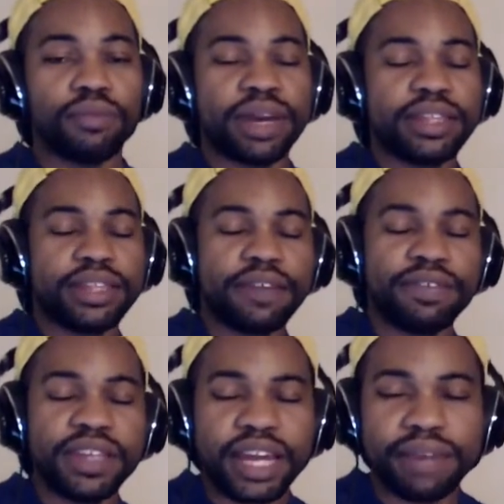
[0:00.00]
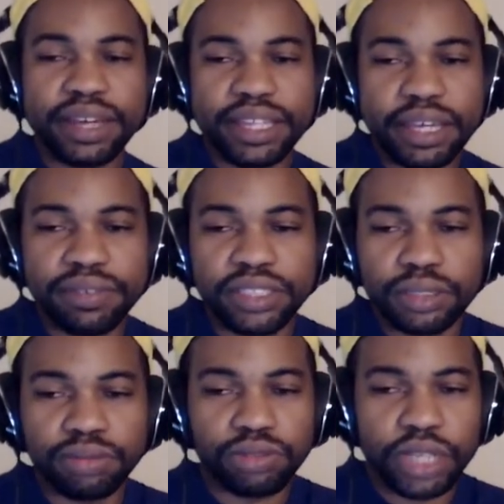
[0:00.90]
man, definitely like, man, definitely
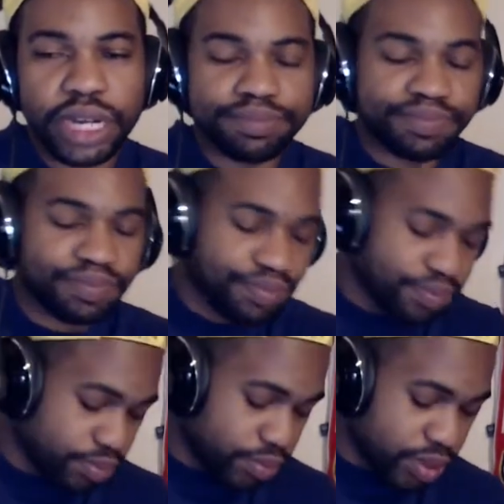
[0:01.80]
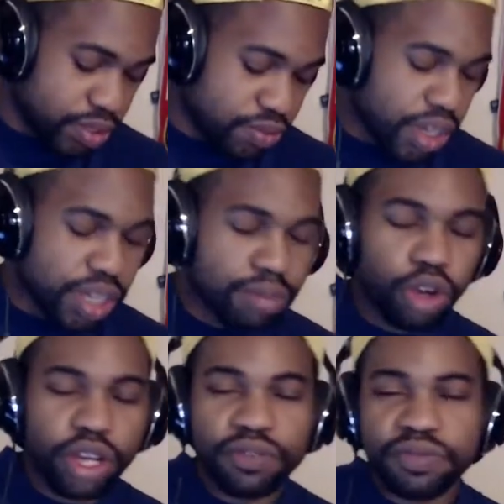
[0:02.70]
subscribe. Follow your
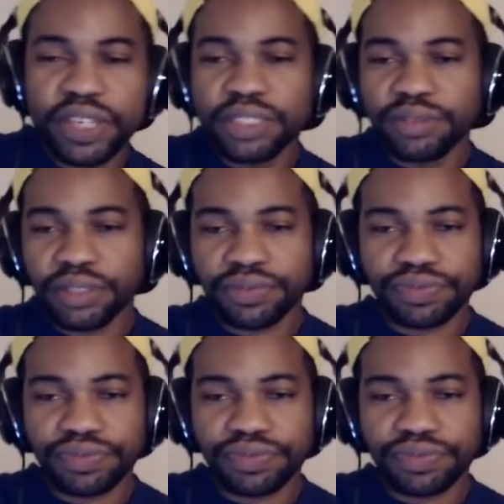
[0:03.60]
boy on Facebook,